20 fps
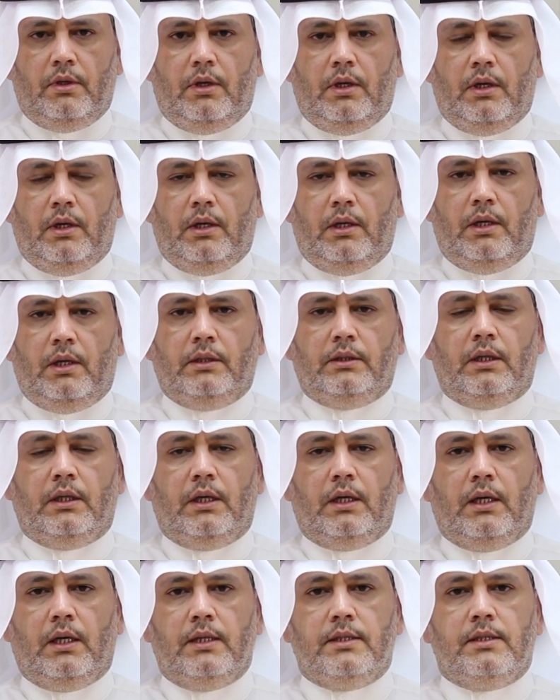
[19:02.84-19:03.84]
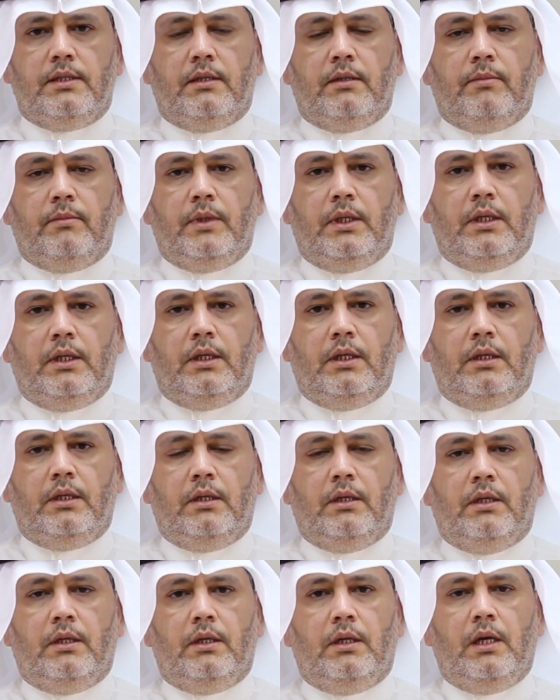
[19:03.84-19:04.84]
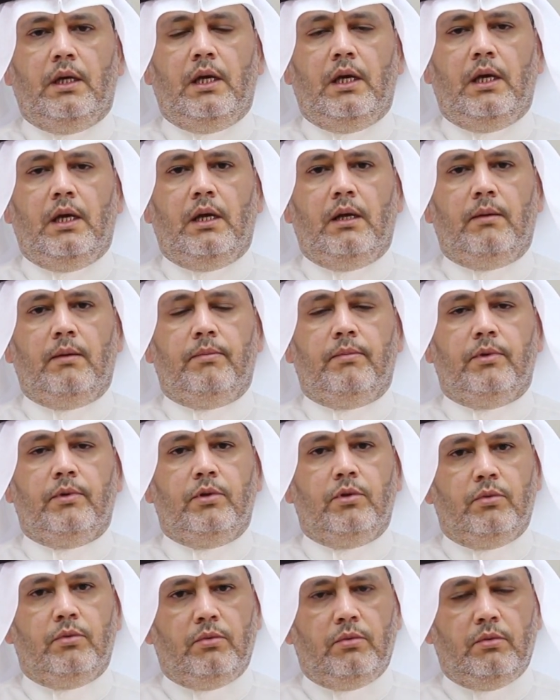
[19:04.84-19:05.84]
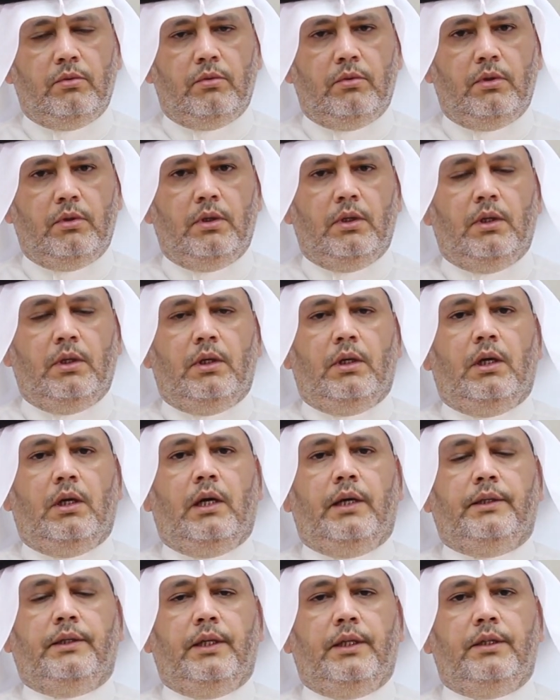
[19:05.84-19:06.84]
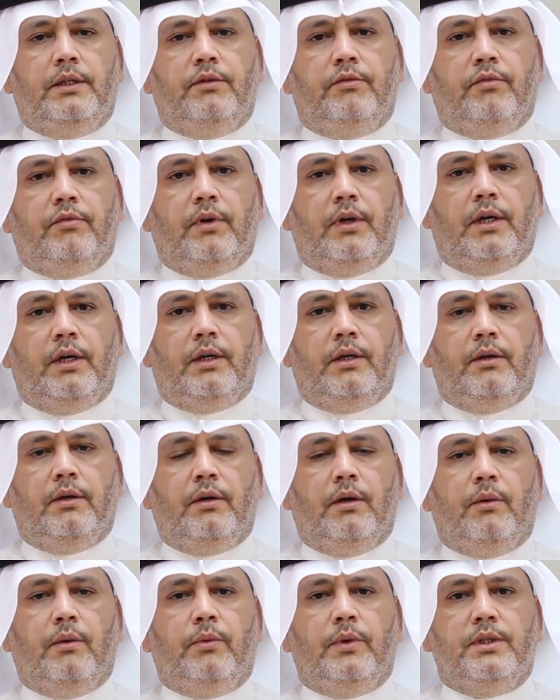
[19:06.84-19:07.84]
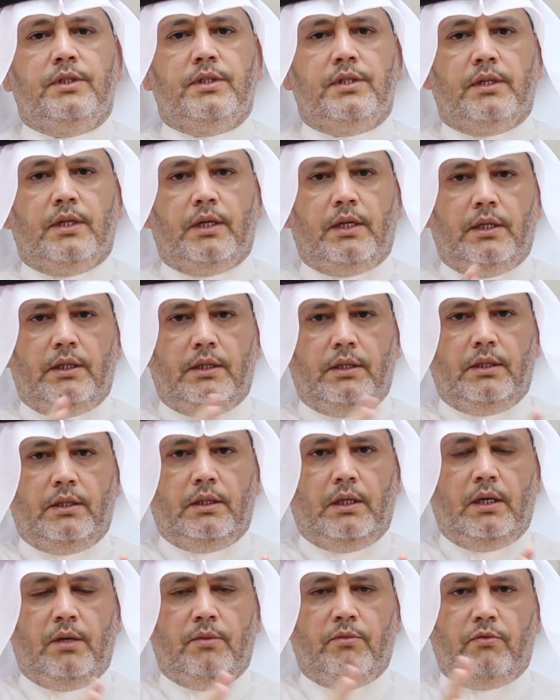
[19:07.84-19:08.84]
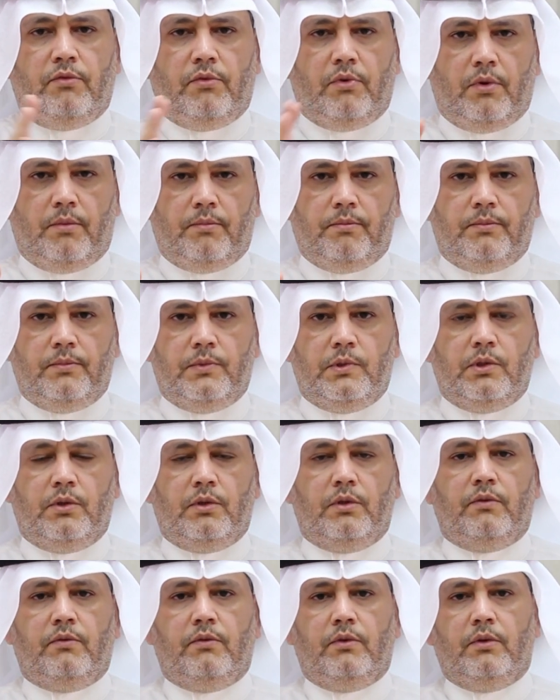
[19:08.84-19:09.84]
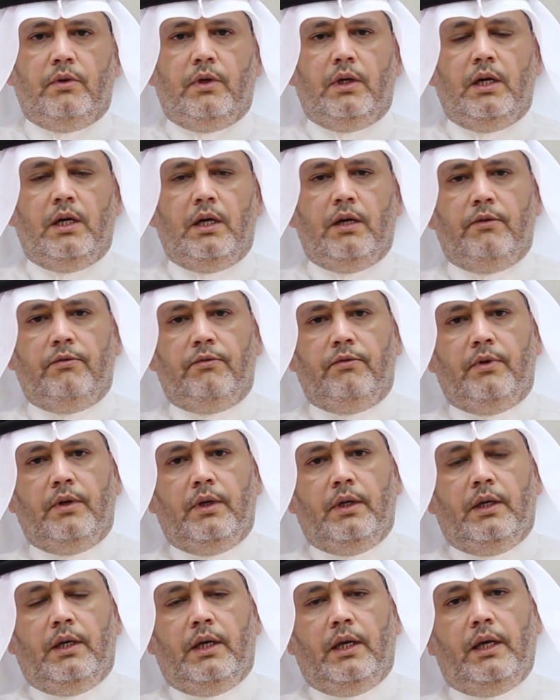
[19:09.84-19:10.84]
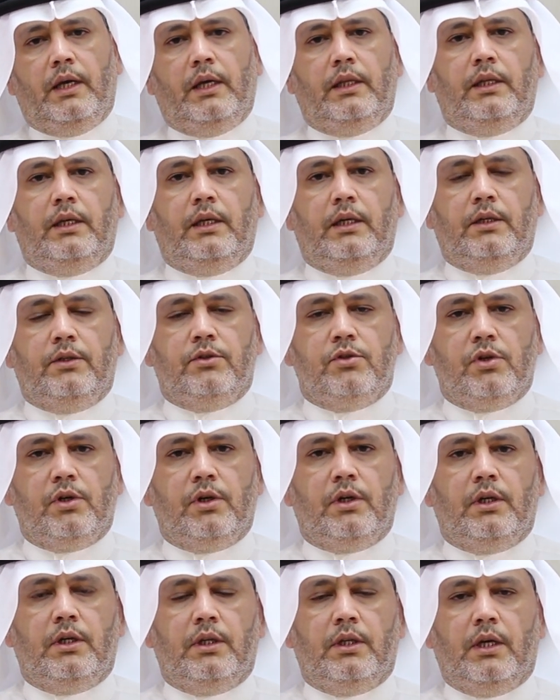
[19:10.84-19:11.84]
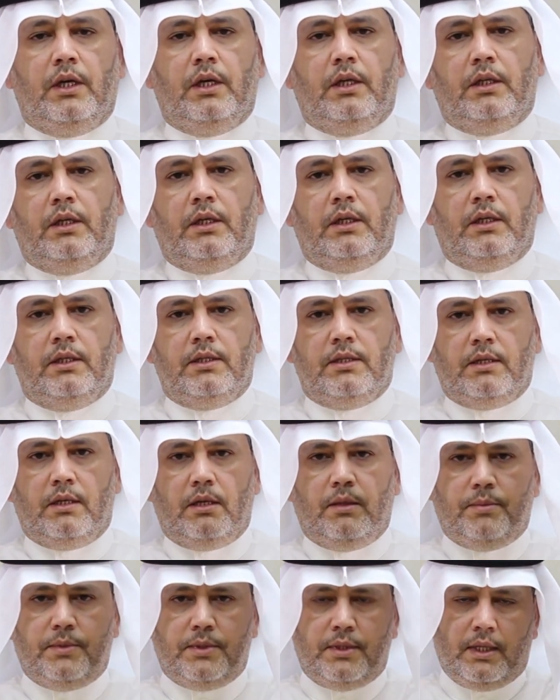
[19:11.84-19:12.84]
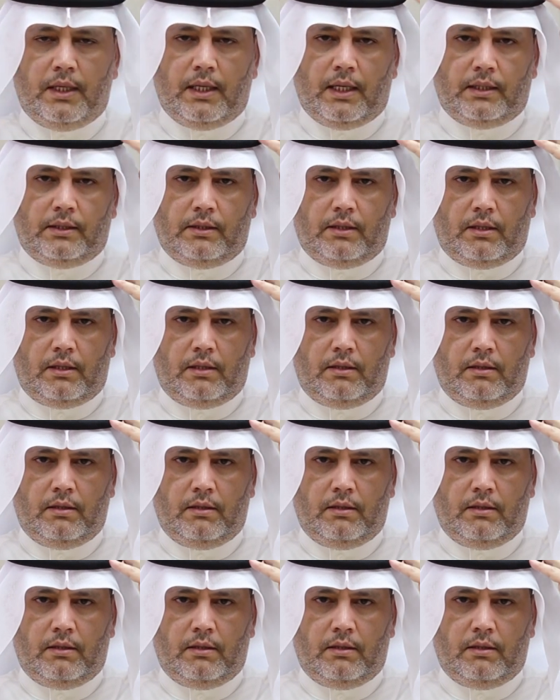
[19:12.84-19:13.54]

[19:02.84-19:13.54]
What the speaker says: Lateralizing meaning help you identify which side it came from. So if you have a headache, generally the headache is ipsilateral.